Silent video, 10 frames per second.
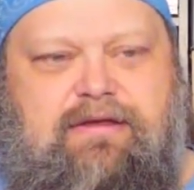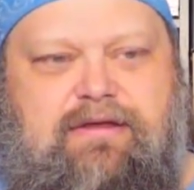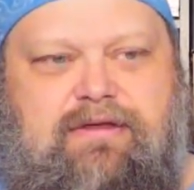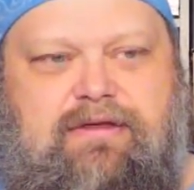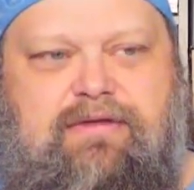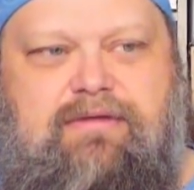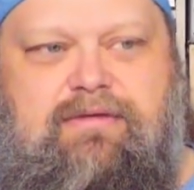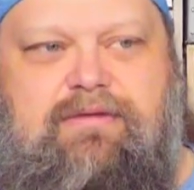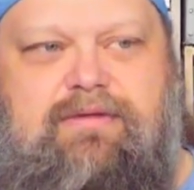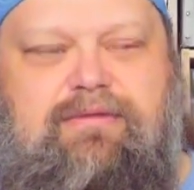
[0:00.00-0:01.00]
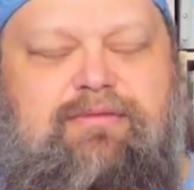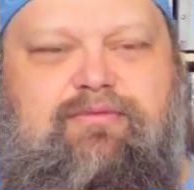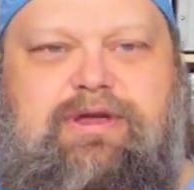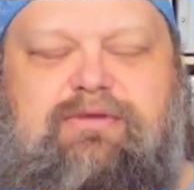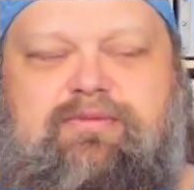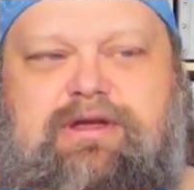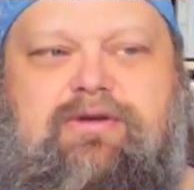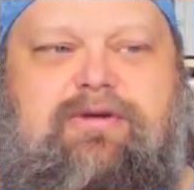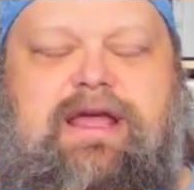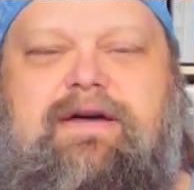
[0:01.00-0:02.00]
we
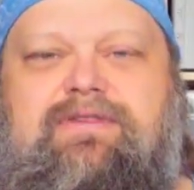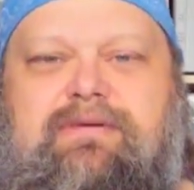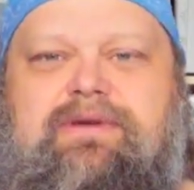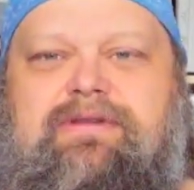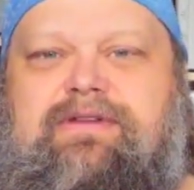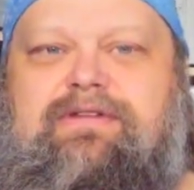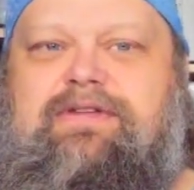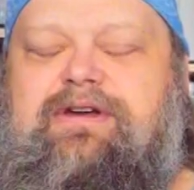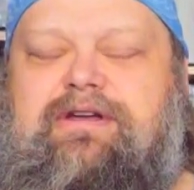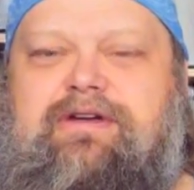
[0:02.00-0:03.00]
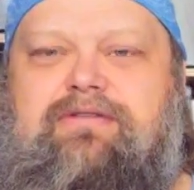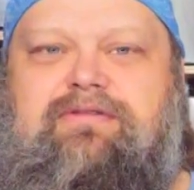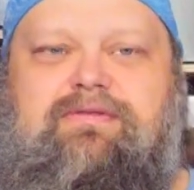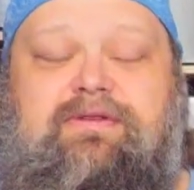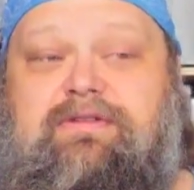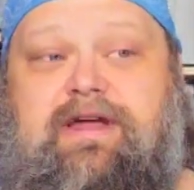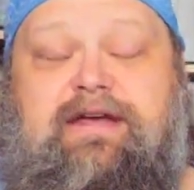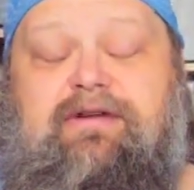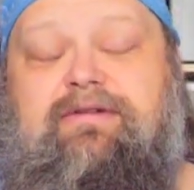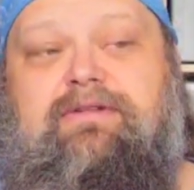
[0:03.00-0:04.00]
don't have the abilities that our characters, at least
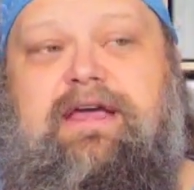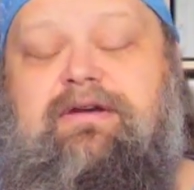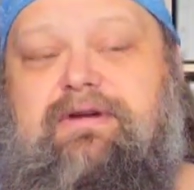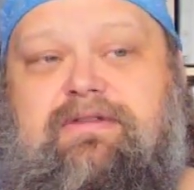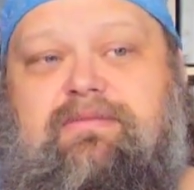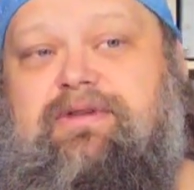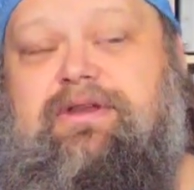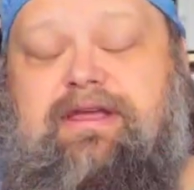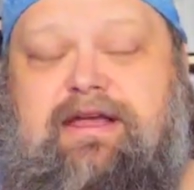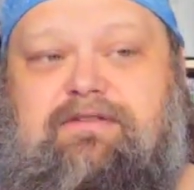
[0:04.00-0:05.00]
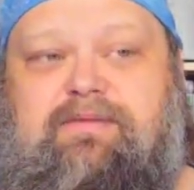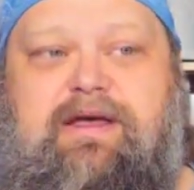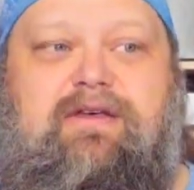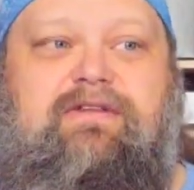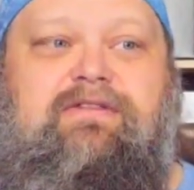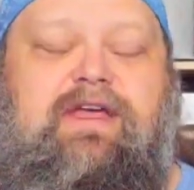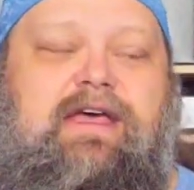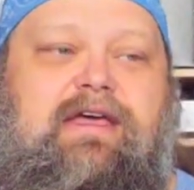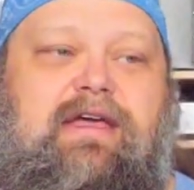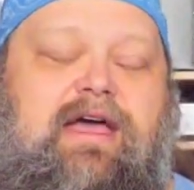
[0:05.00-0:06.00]
I don't have the ability to cast spells.
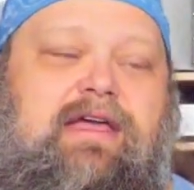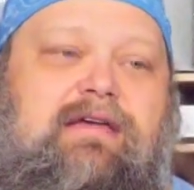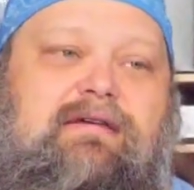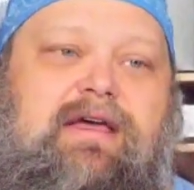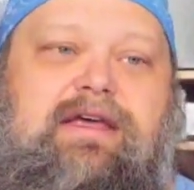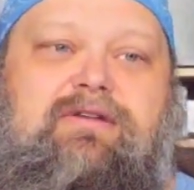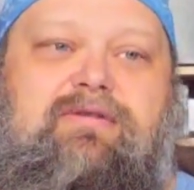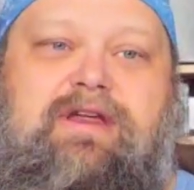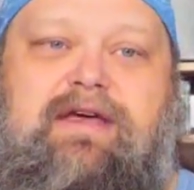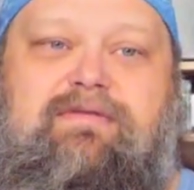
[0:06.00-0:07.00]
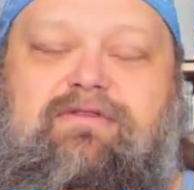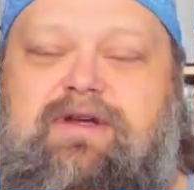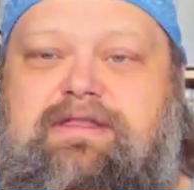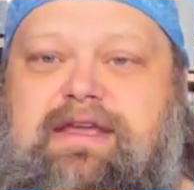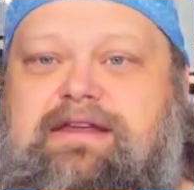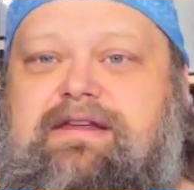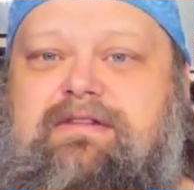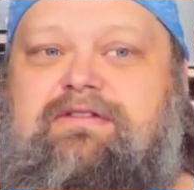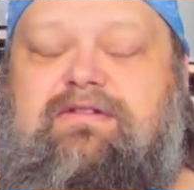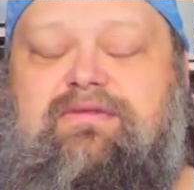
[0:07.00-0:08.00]
I don't have strength
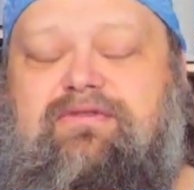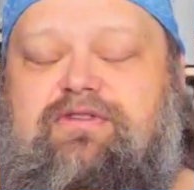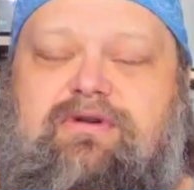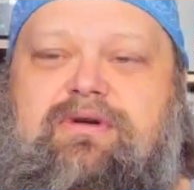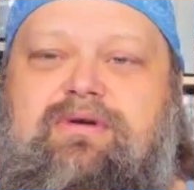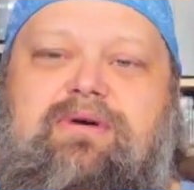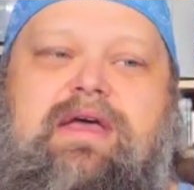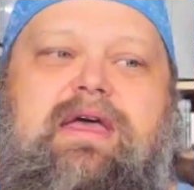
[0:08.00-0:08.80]
1800.